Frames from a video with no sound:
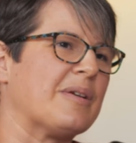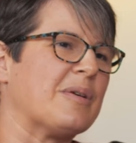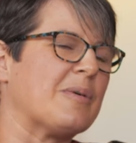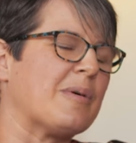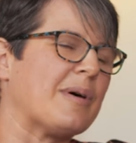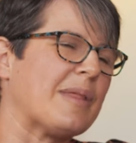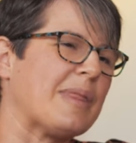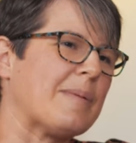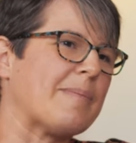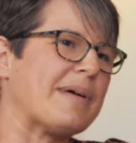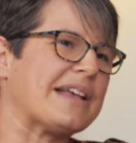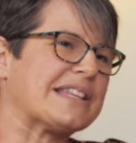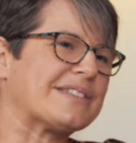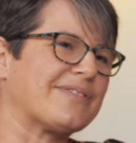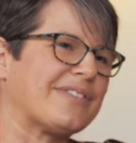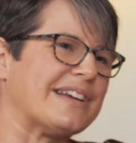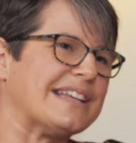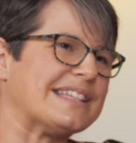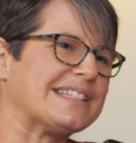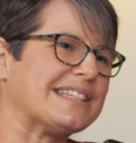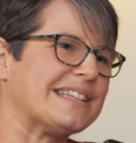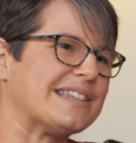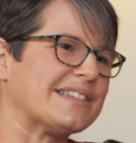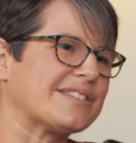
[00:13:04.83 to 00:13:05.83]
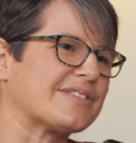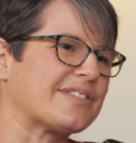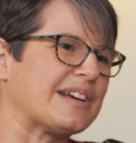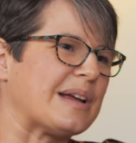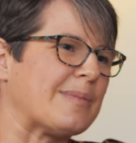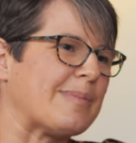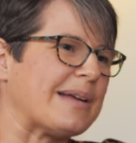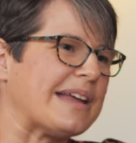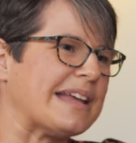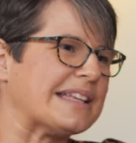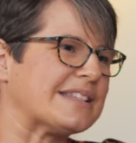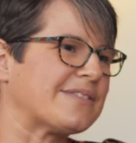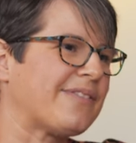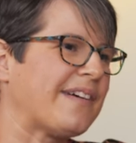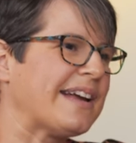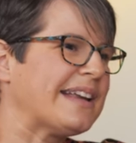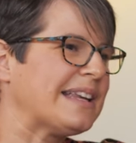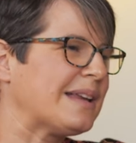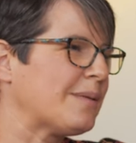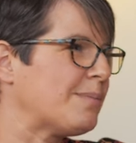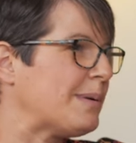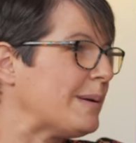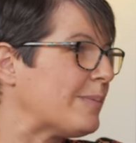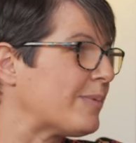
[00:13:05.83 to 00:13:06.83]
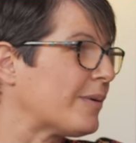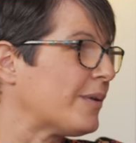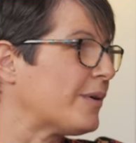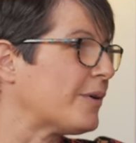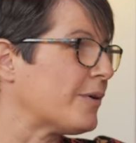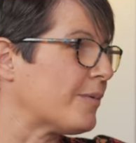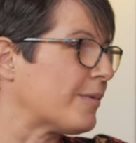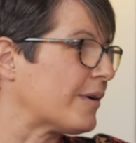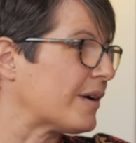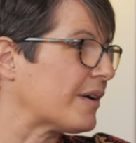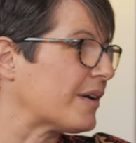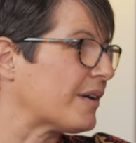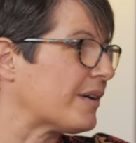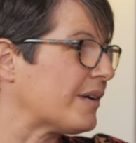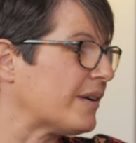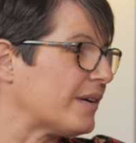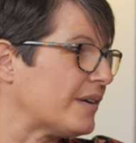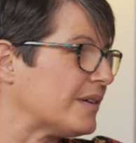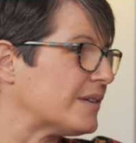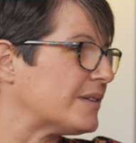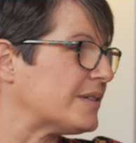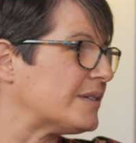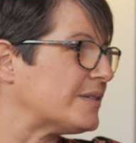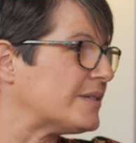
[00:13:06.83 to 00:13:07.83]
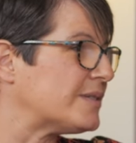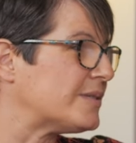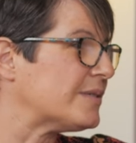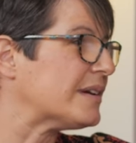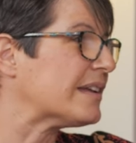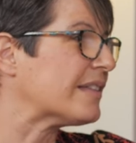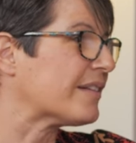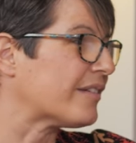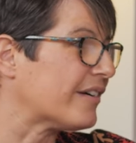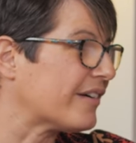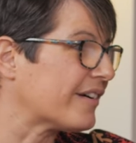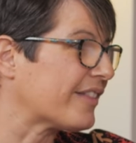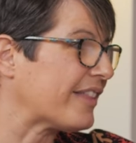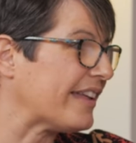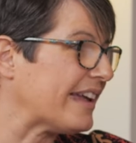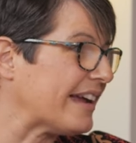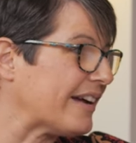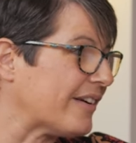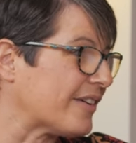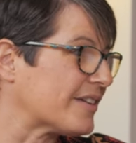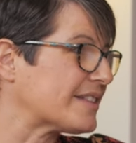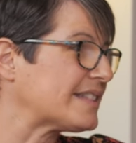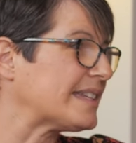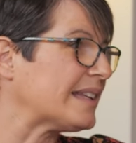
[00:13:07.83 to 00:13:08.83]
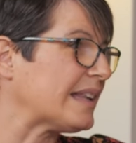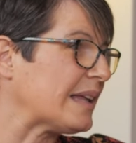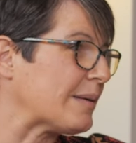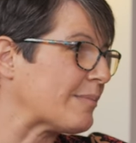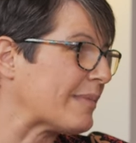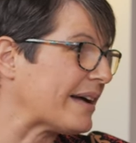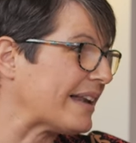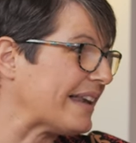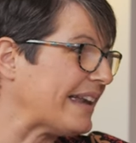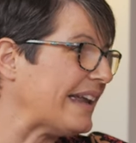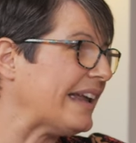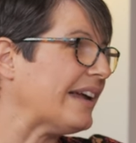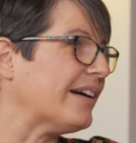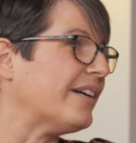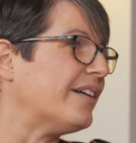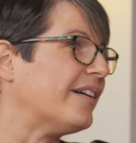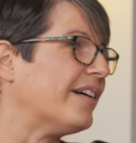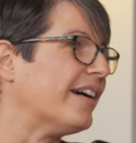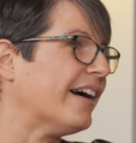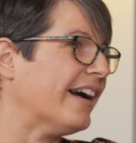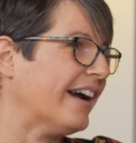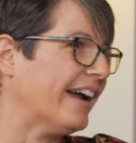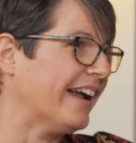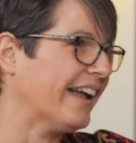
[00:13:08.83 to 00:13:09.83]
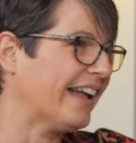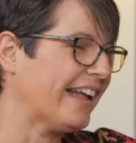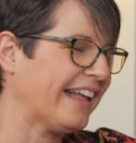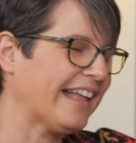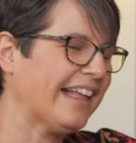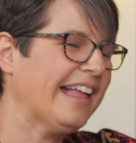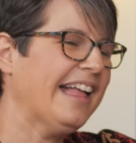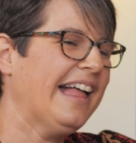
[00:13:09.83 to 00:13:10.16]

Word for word: don't know what the best phrase to describe it is. Finding people who were doing the wrong thing or stealing money, or mm.